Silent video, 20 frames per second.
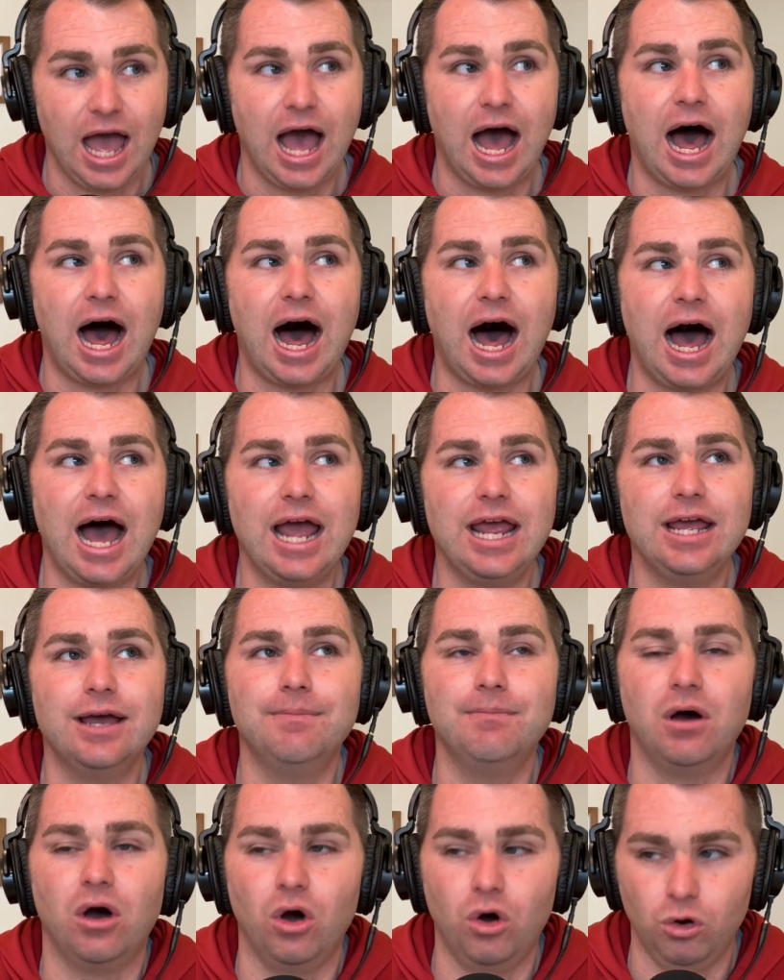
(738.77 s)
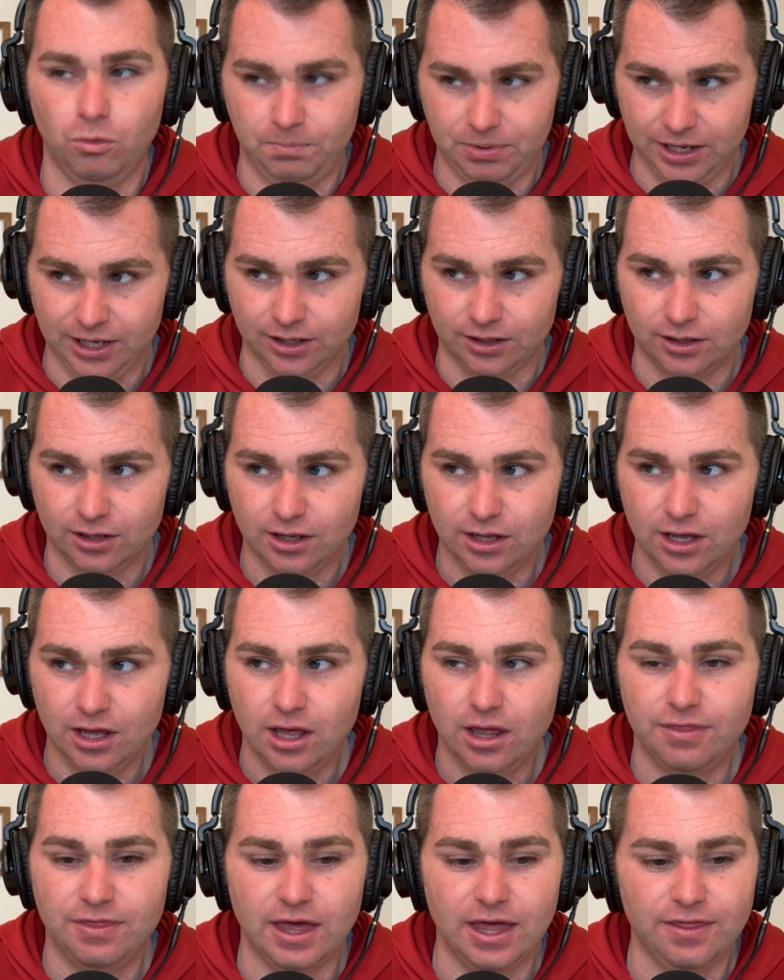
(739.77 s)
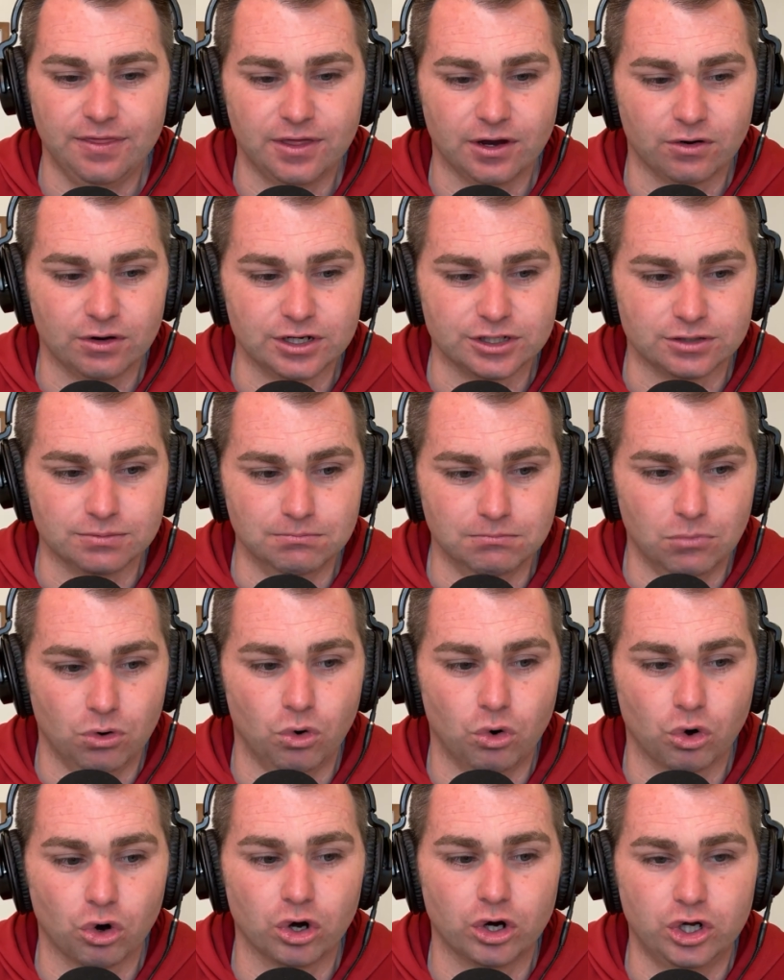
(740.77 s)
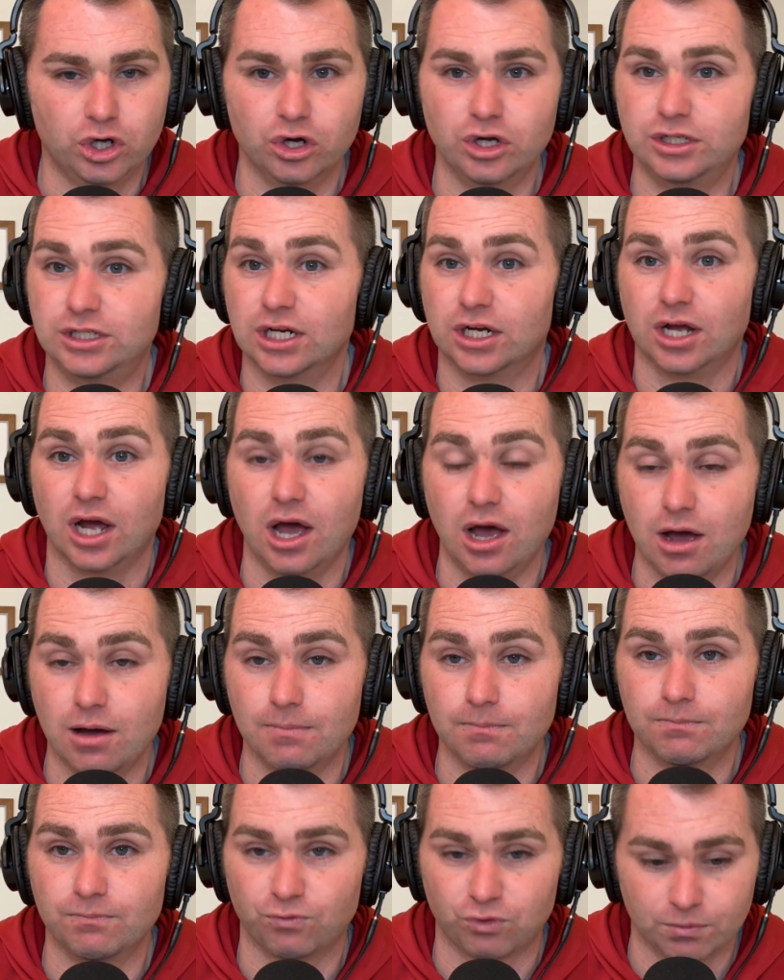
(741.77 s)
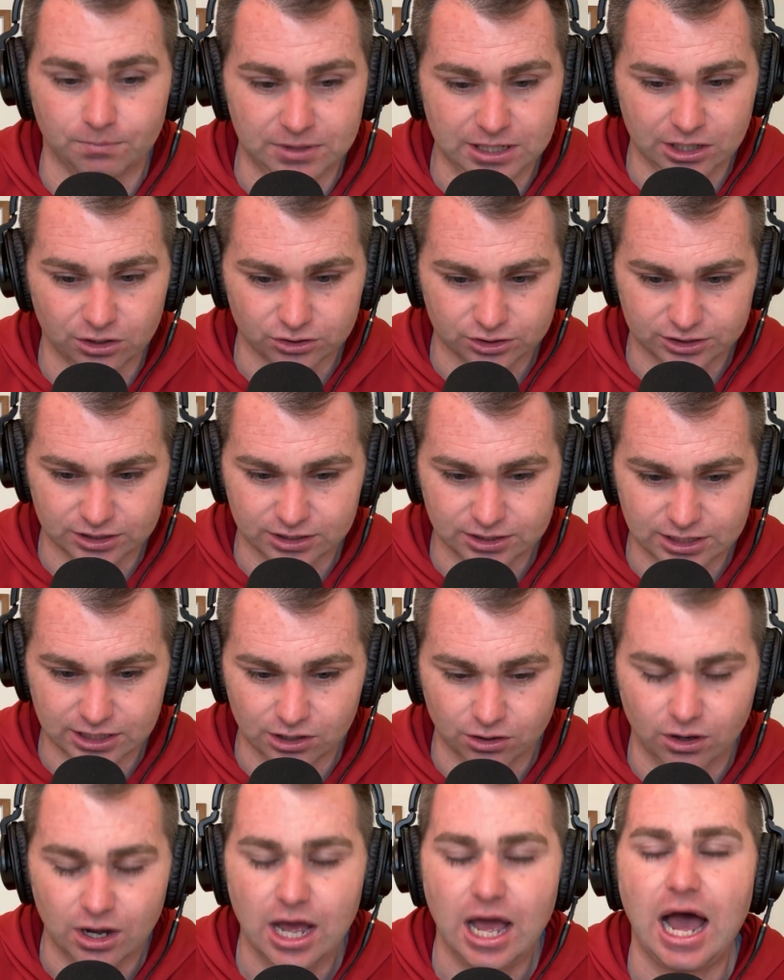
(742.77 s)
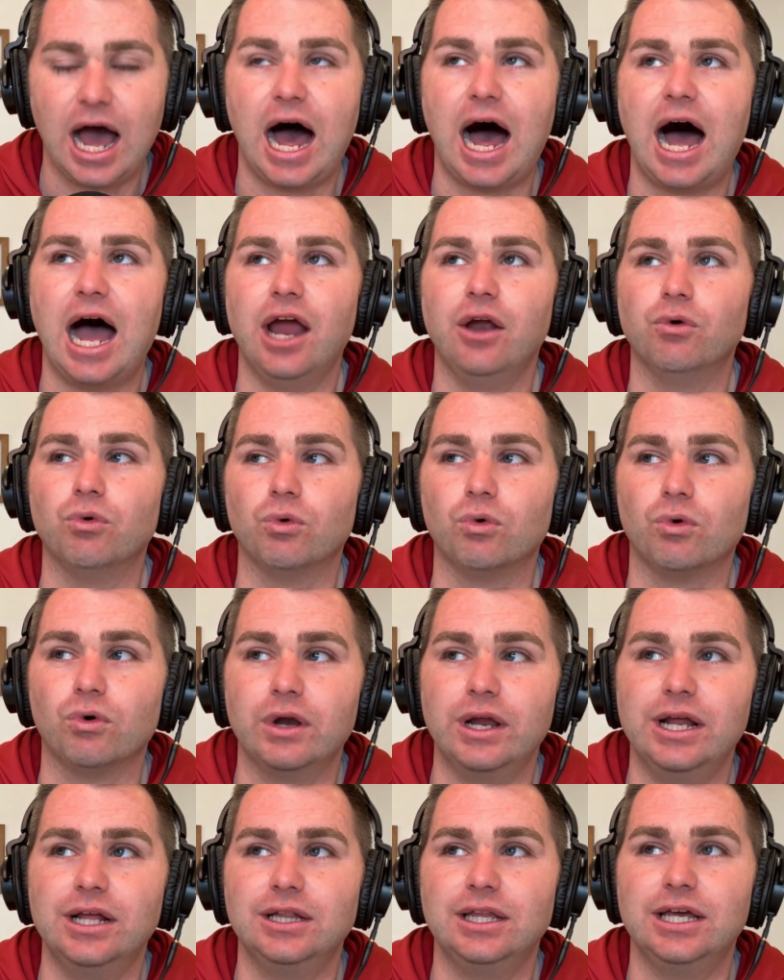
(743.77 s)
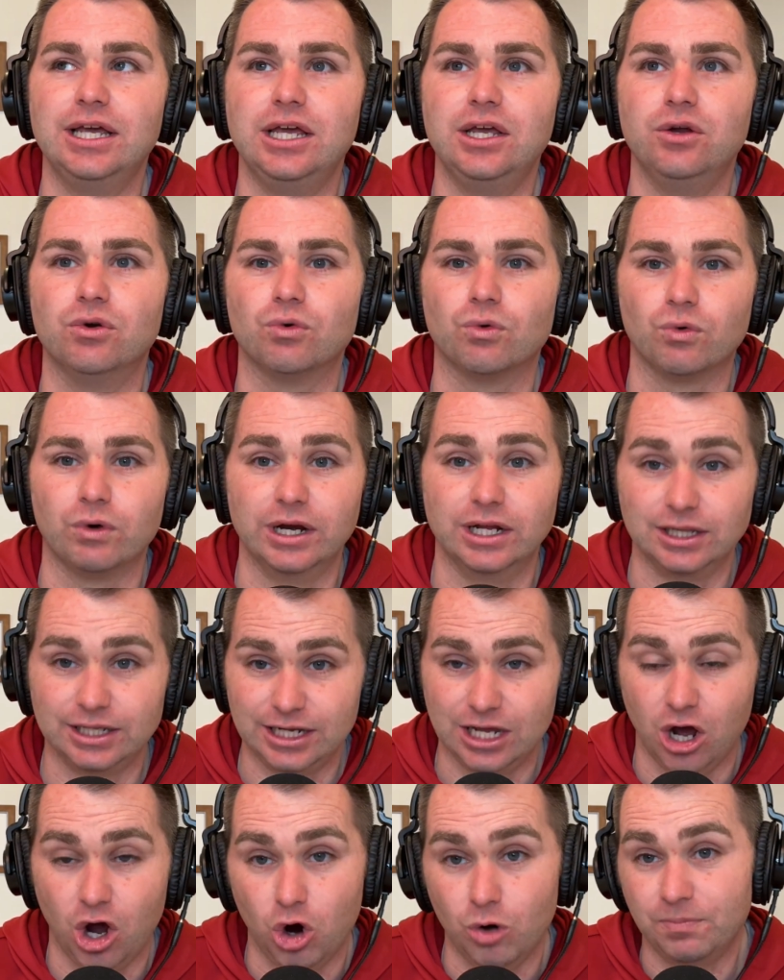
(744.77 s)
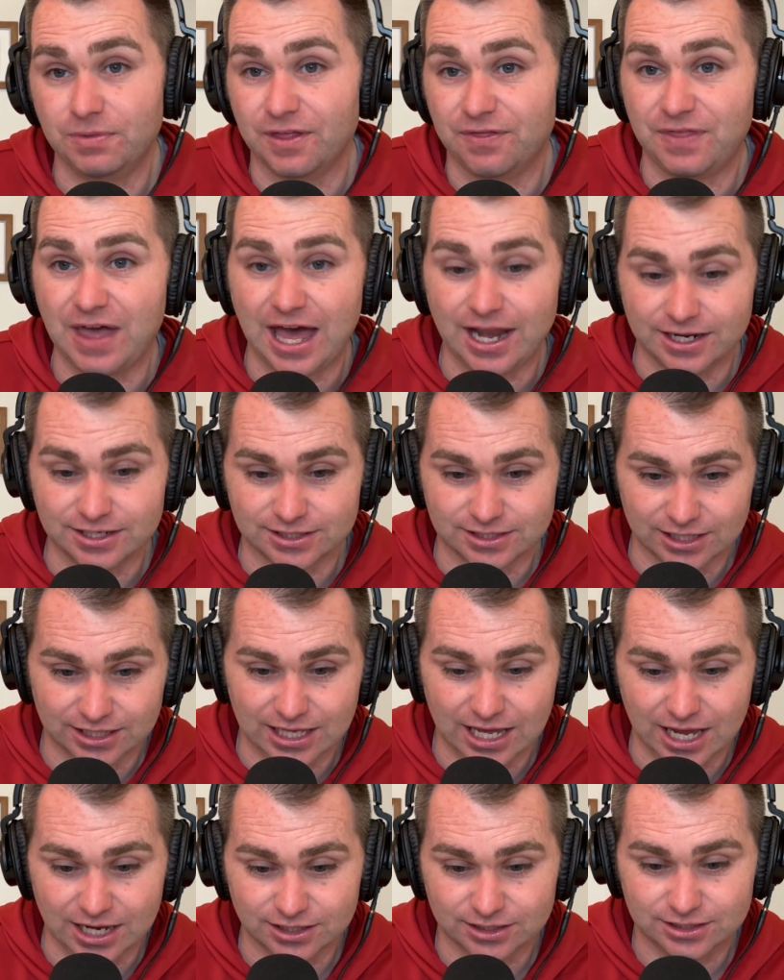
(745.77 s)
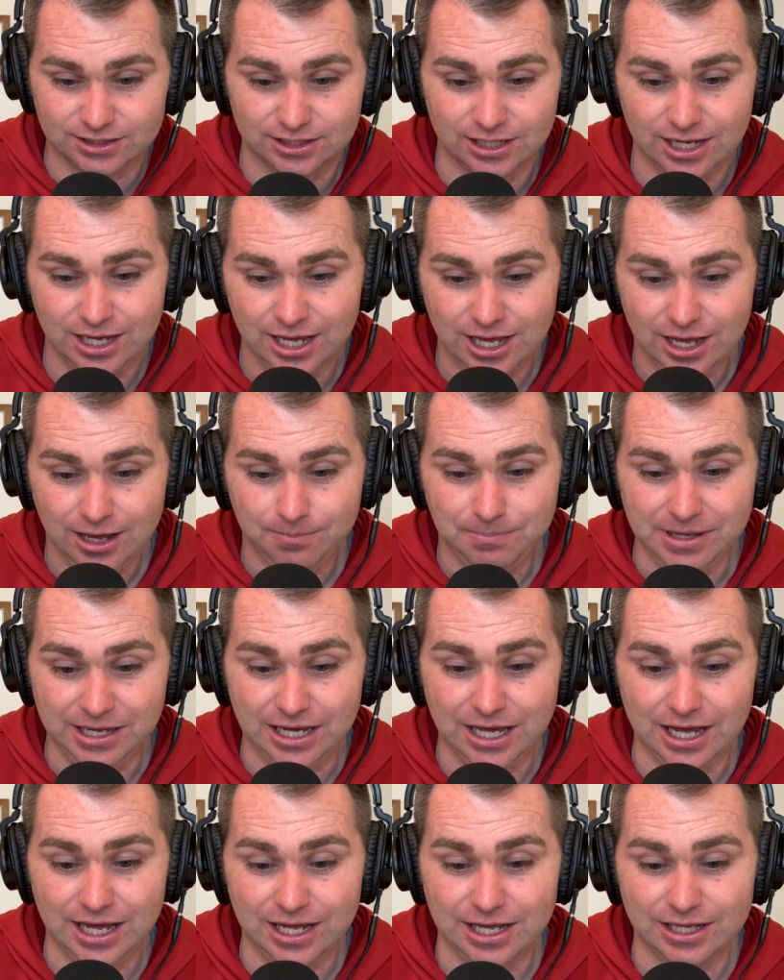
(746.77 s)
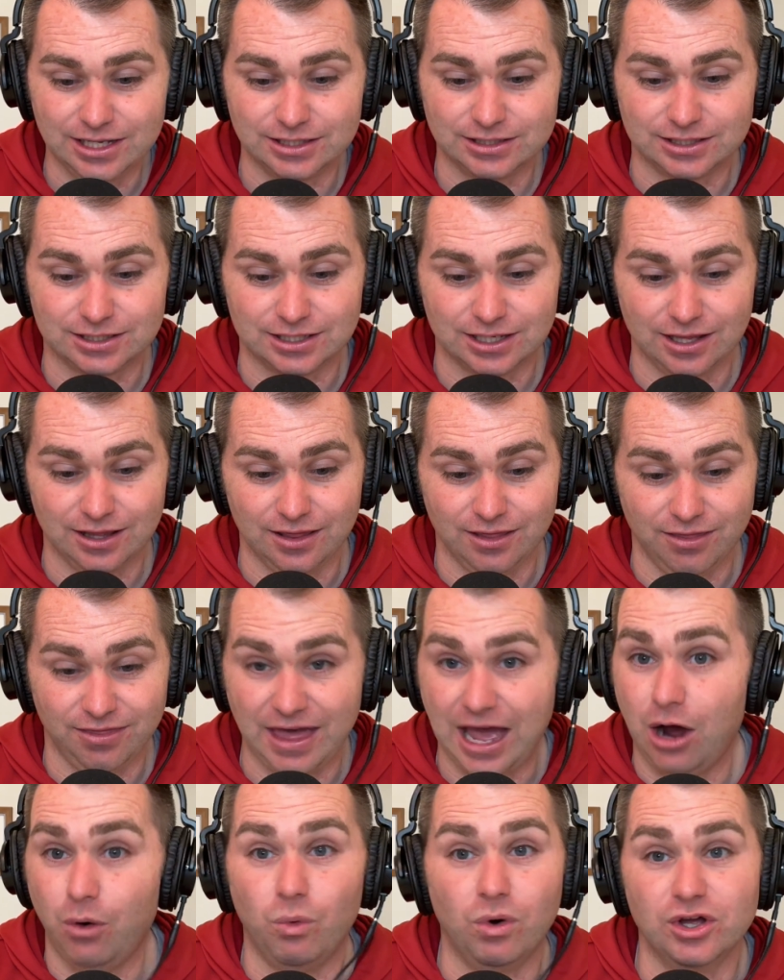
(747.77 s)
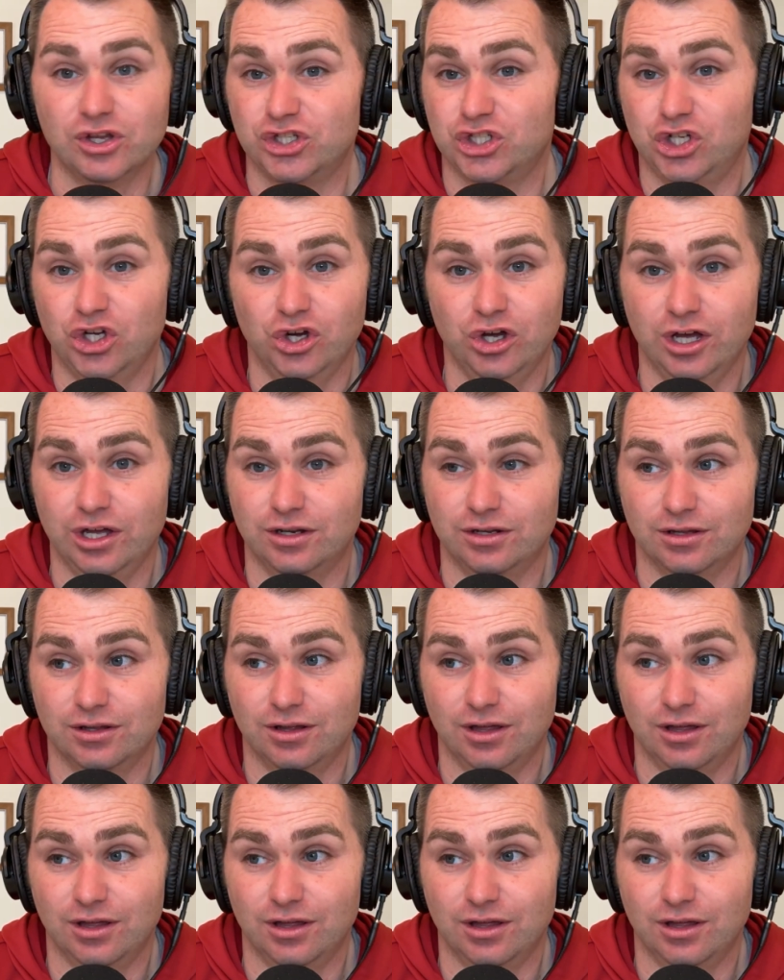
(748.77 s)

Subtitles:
I am hoping that there is more good to come from Kirsten Deal. I really, really hope that that is the case because that was good.